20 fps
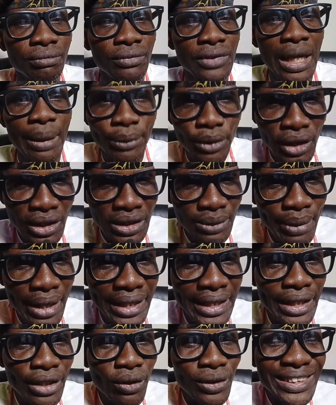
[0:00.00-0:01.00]
I'm just
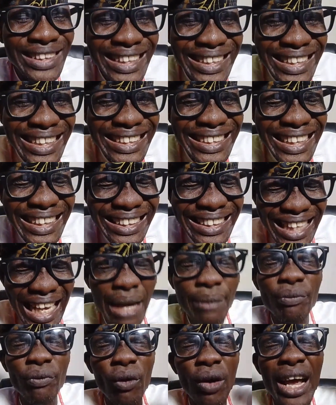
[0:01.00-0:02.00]
begging us. This is the
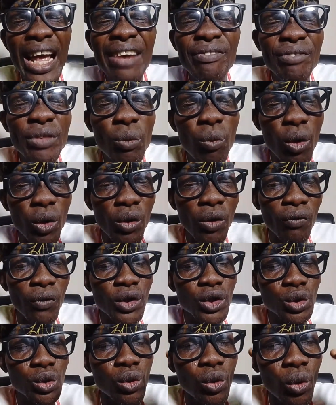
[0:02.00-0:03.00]
time for every one of
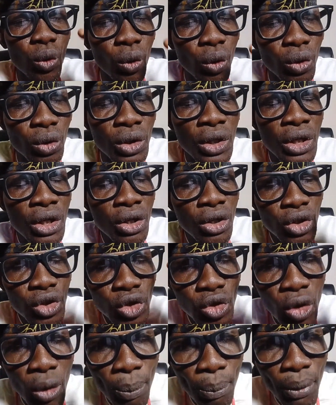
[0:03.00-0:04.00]
us to
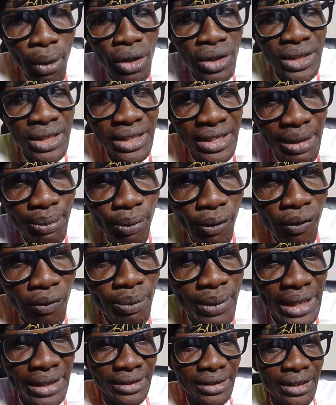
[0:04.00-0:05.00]
support the
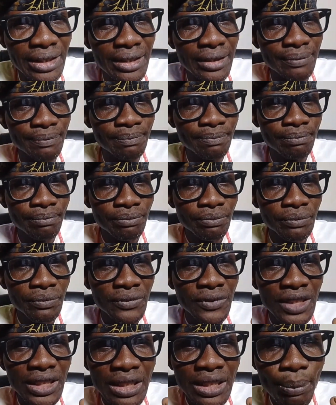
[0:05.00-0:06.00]
movement.
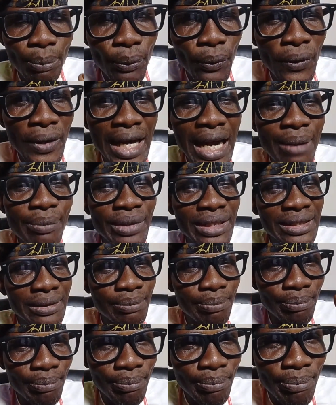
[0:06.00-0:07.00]
The program is
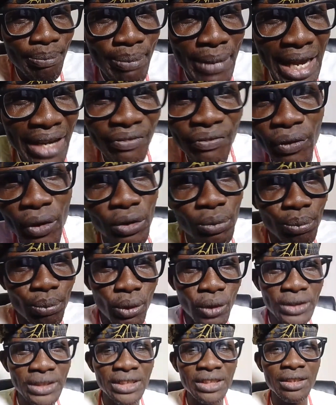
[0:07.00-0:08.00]
meant for
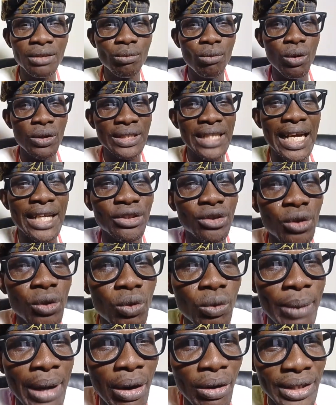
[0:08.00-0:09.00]
both Igbos and
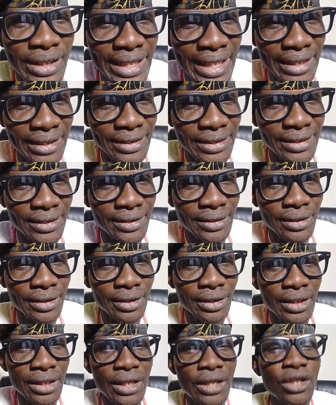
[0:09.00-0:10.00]
Yoruba audience.
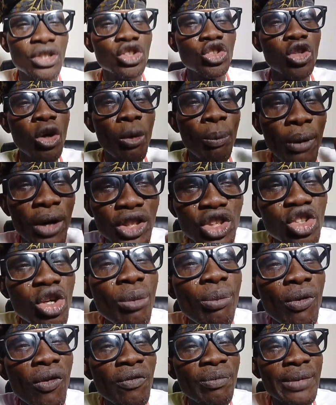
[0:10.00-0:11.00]
Support your
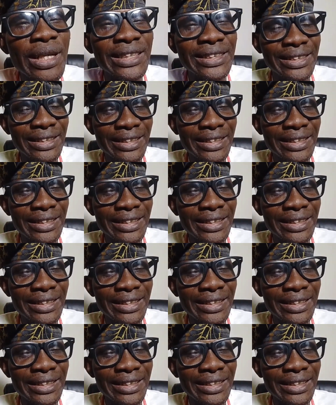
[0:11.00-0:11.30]
movement.